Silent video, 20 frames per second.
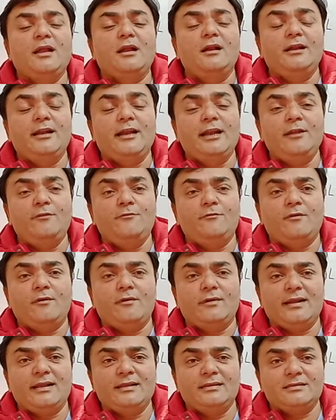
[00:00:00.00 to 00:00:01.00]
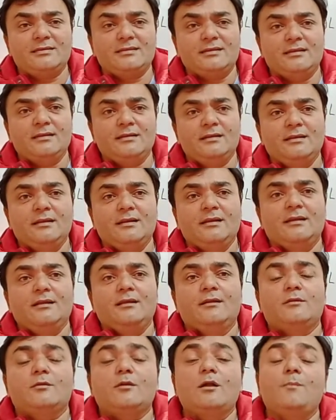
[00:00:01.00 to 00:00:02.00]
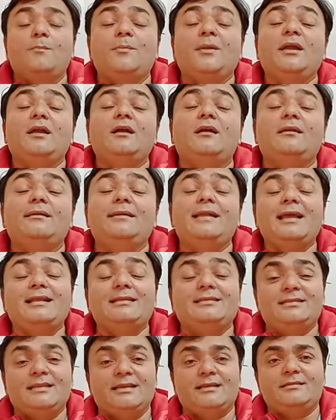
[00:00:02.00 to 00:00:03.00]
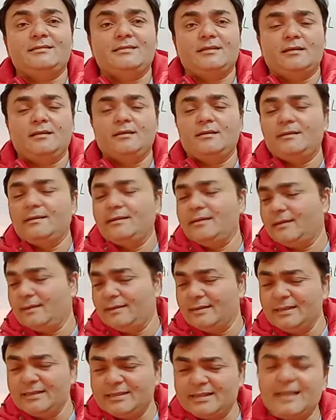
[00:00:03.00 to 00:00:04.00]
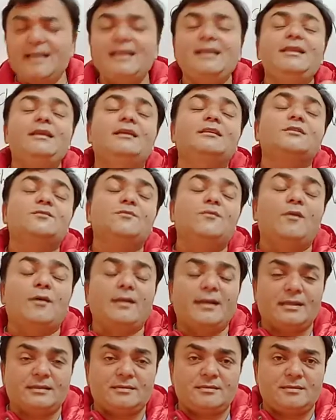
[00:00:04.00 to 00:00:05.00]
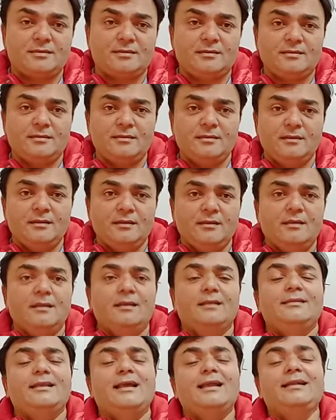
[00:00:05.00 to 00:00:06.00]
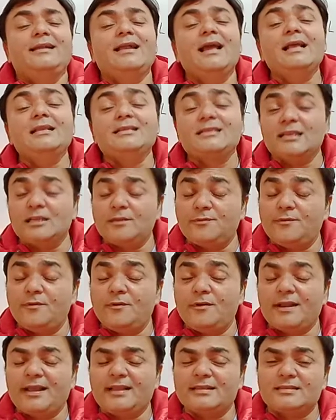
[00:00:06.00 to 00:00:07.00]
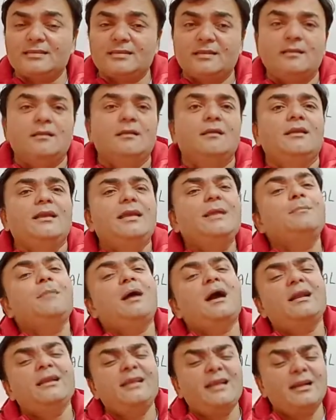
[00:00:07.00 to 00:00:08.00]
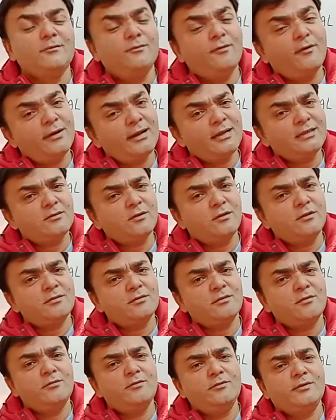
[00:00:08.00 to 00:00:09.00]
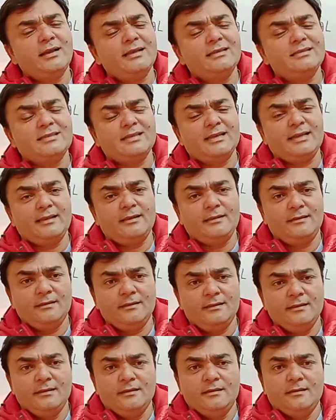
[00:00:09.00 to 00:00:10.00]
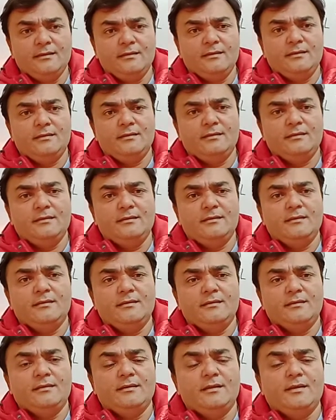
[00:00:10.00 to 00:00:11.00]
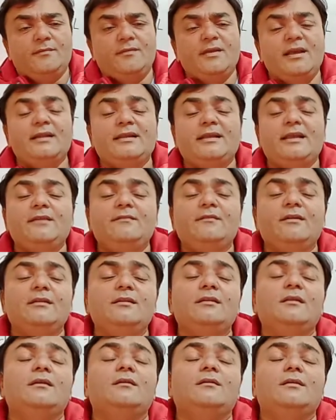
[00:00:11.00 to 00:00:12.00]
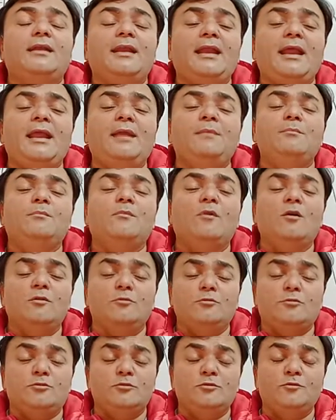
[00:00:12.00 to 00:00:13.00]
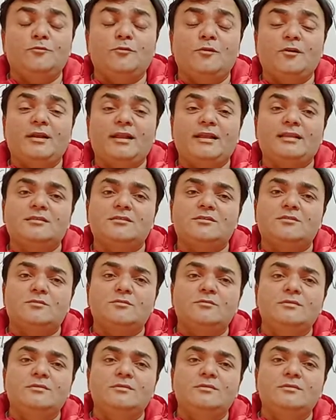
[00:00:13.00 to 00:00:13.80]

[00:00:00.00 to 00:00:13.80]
reed forest. Tropical deciduous forest. Then desert forest. Himalayan forest also you can say. We are given name monsoon forest to